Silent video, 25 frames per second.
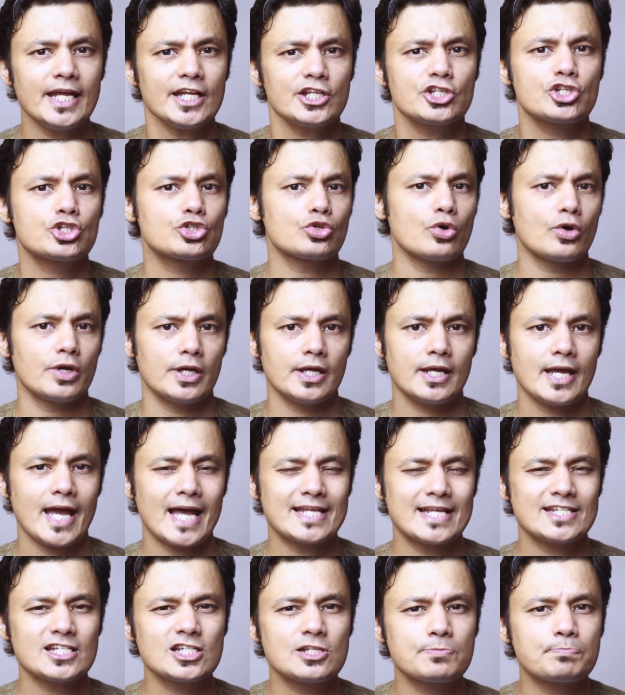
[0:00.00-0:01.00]
story
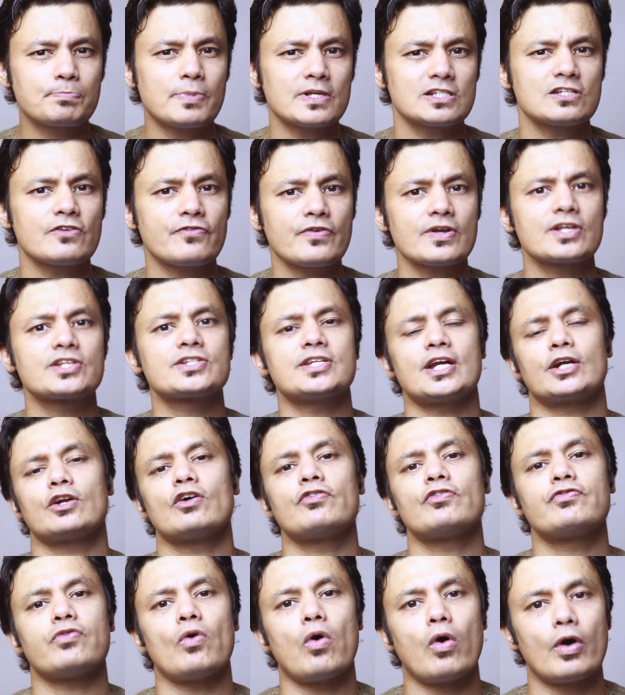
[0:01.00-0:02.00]
has a specific set
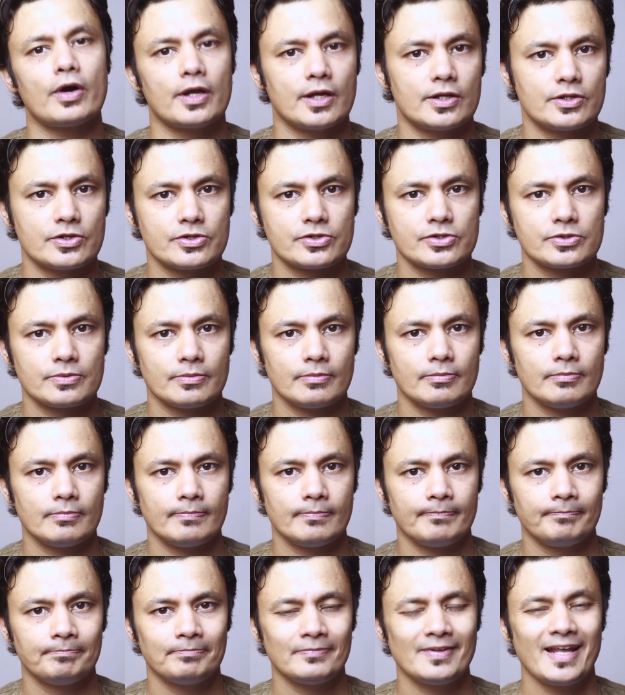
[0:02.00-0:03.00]
of audience.
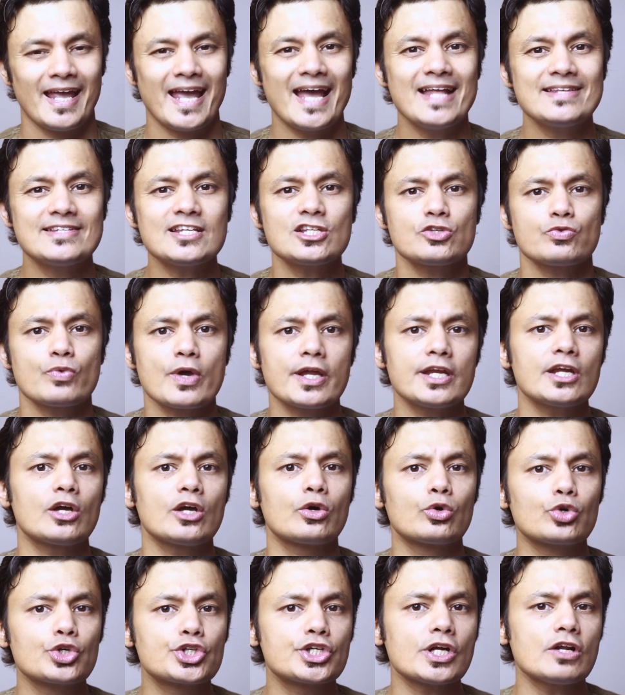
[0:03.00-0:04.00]
Hence, it's very
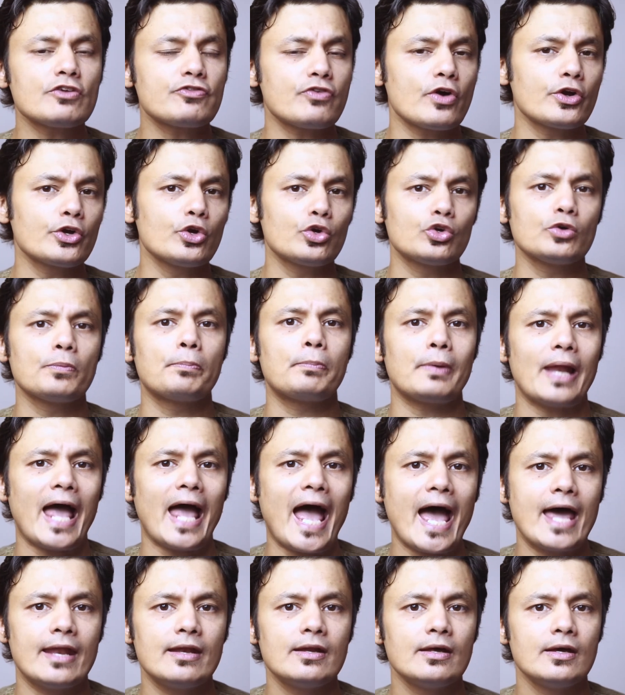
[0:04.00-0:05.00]
crucial for you to
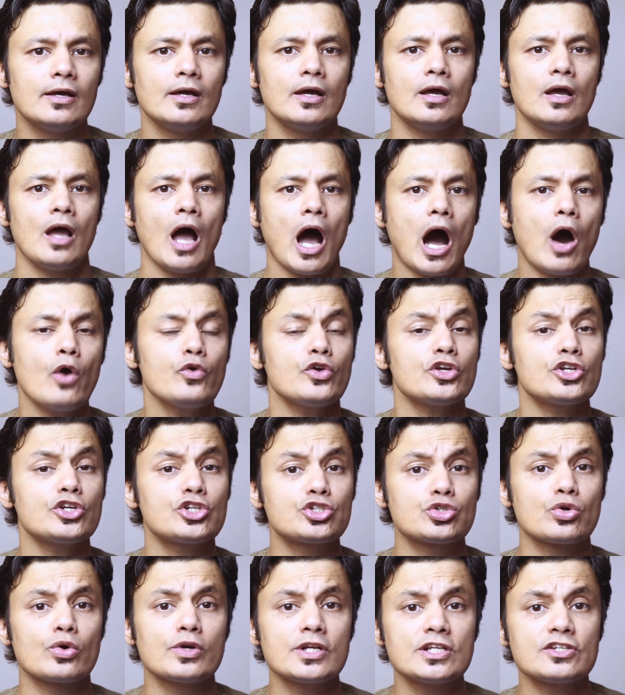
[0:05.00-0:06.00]
plan how your
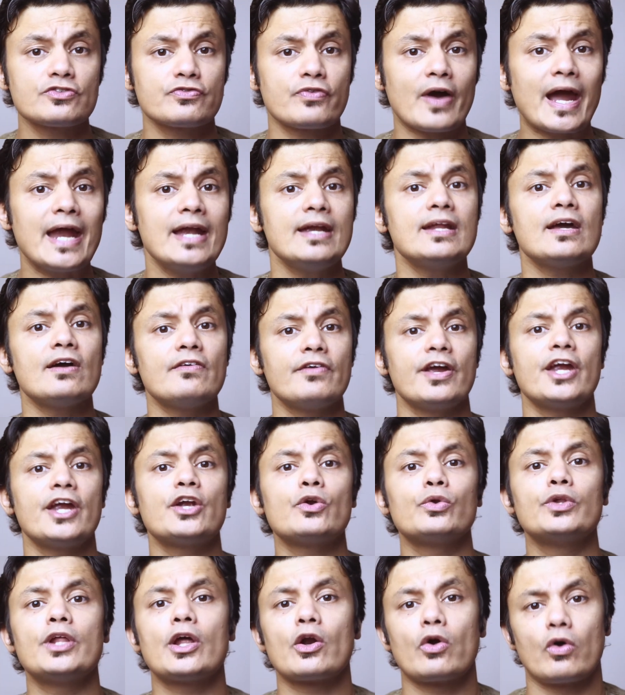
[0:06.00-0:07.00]
stories find their way
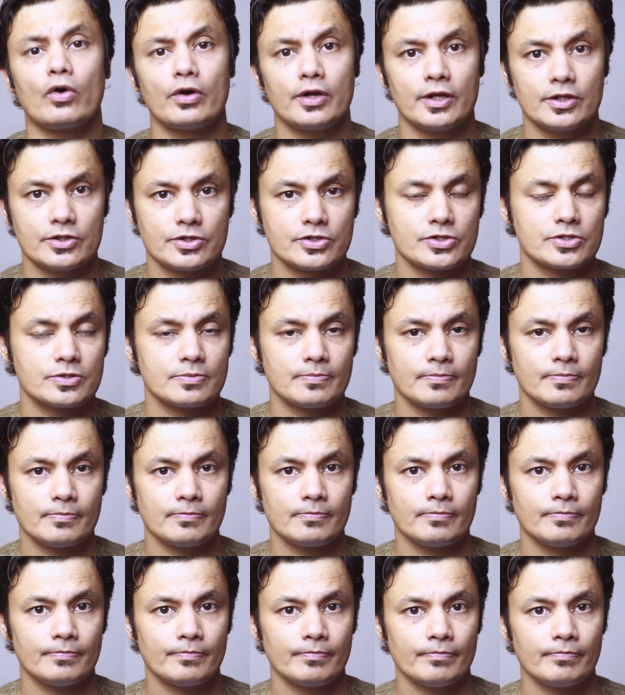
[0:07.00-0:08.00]
to their audience.
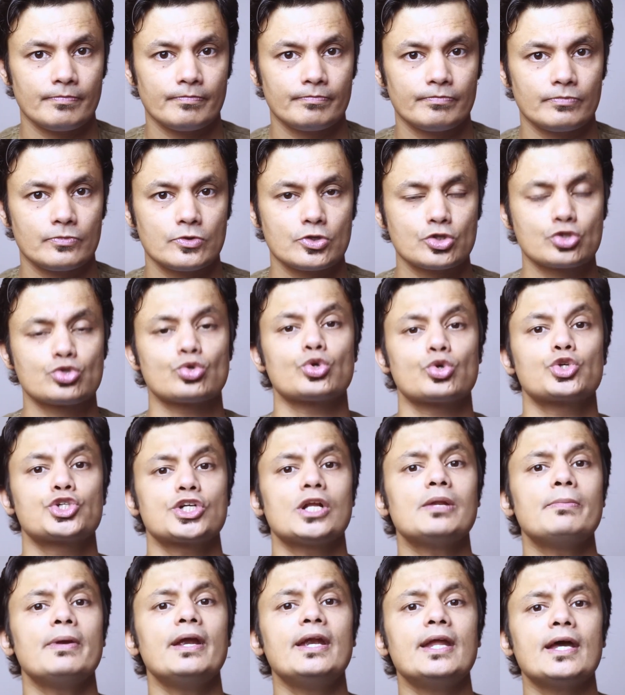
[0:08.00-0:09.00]
Social
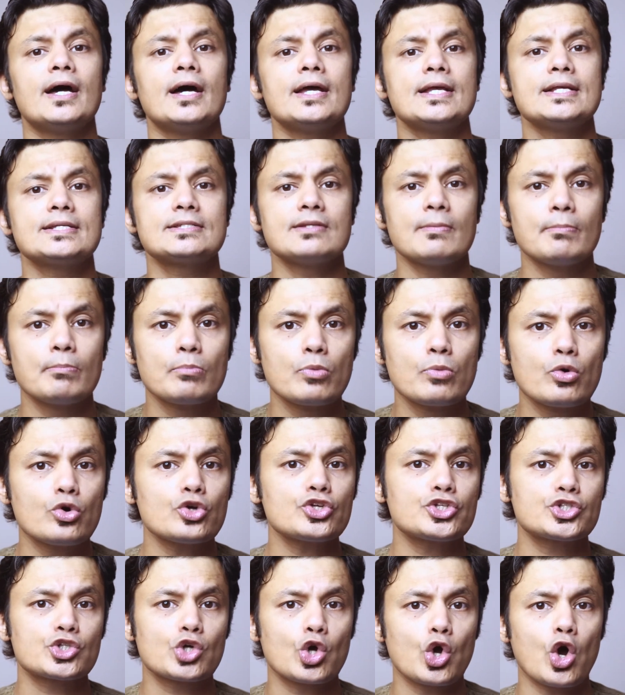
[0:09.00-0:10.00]
media is the
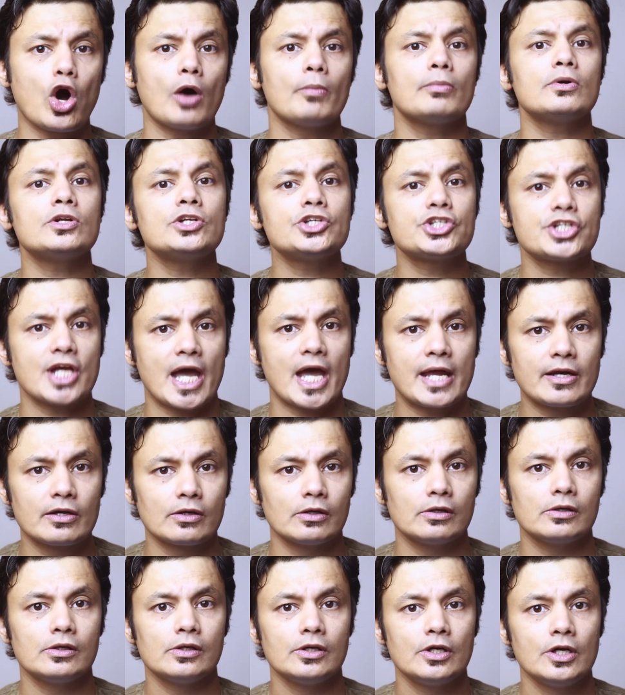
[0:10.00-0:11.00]
most common
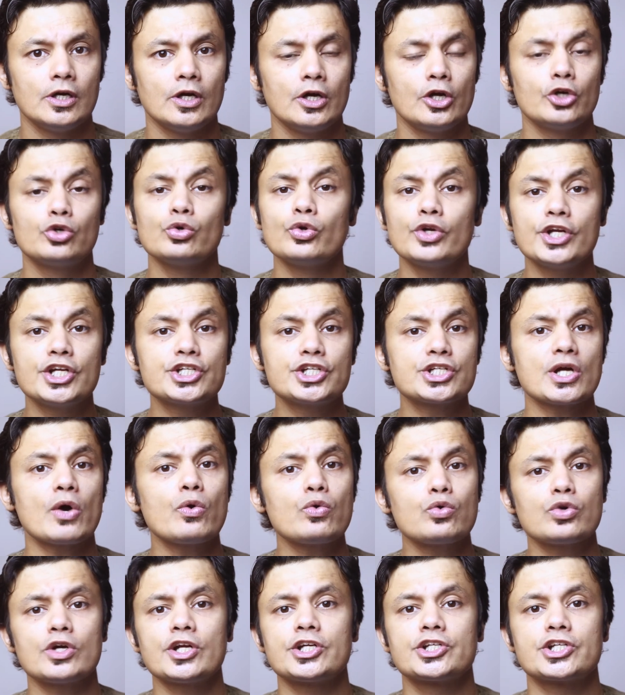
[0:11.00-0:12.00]
channel to reach out
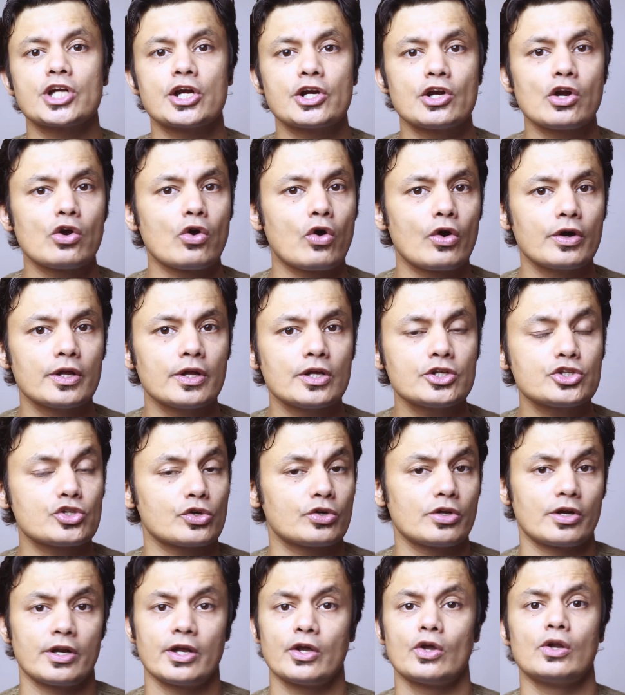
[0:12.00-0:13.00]
to a general audience on
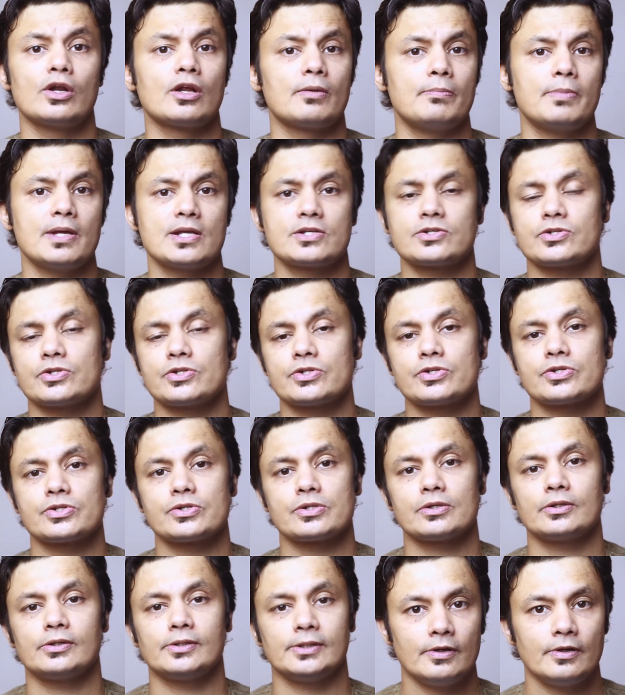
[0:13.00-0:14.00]
a regular basis.
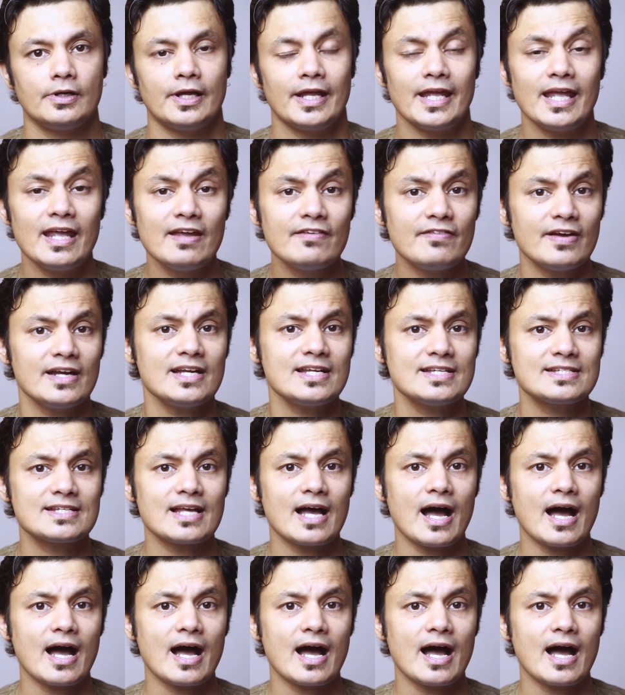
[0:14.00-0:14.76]
Events